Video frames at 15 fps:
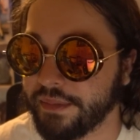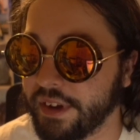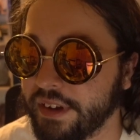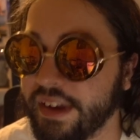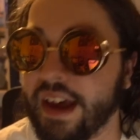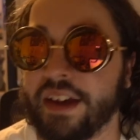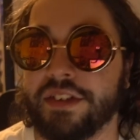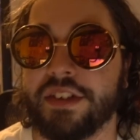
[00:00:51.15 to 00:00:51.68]

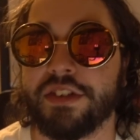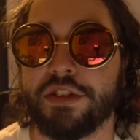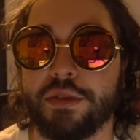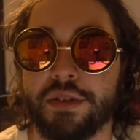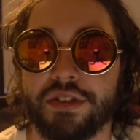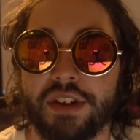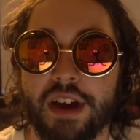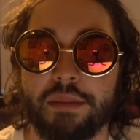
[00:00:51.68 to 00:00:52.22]
Yes, a
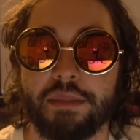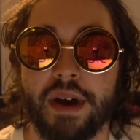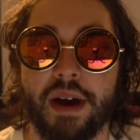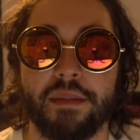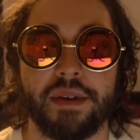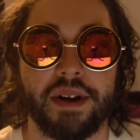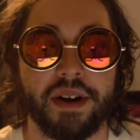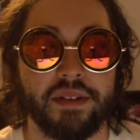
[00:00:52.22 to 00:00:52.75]
suicide
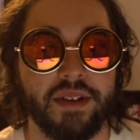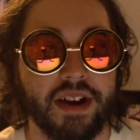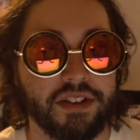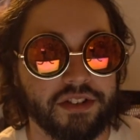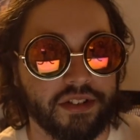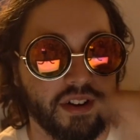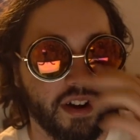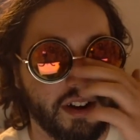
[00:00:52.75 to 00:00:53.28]
bomber in a
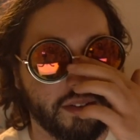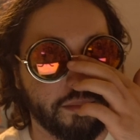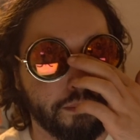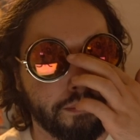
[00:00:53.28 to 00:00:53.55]
restaurant.